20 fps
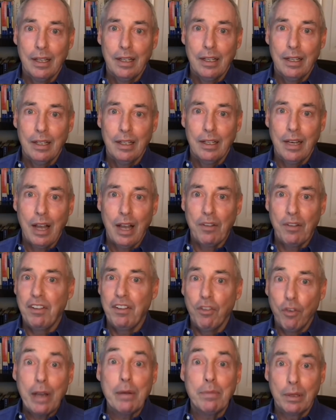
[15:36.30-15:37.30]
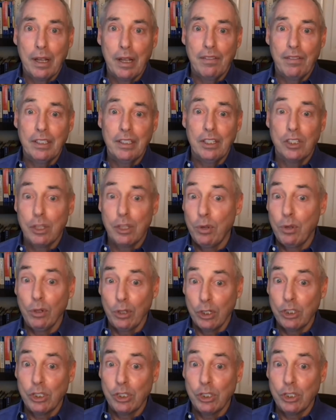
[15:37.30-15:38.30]
Now, if you've read Beloved, and it's a
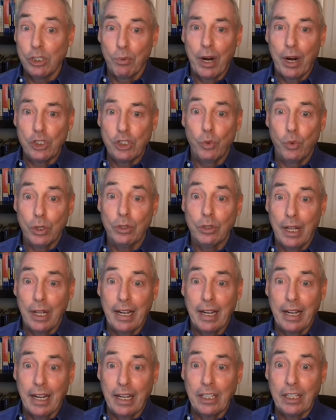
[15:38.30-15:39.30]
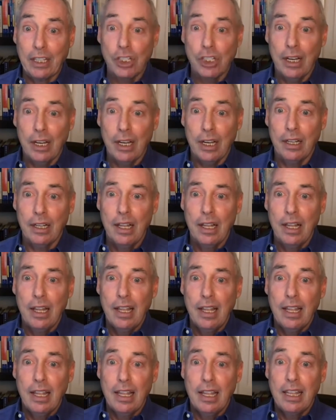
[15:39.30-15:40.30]
Pulitzer Prize winner, like I said,
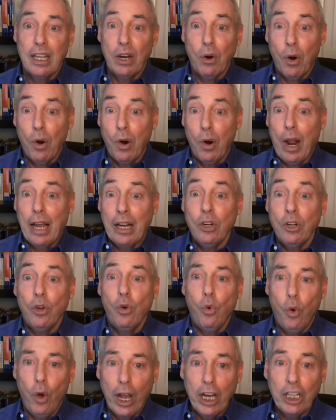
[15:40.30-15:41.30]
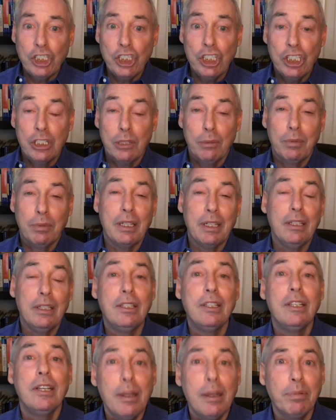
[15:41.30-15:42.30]
there are unquestionably
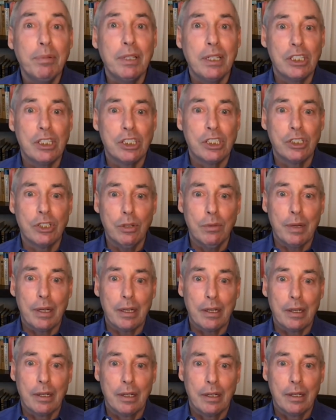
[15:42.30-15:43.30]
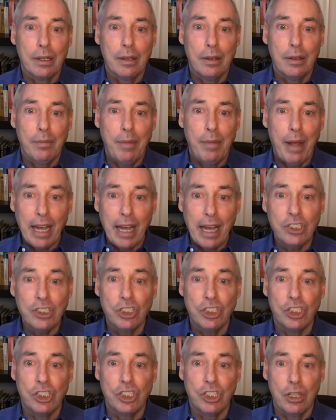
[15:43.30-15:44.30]
deeply disturbing
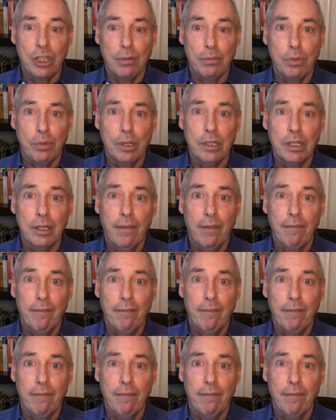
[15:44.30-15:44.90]
passages in the book,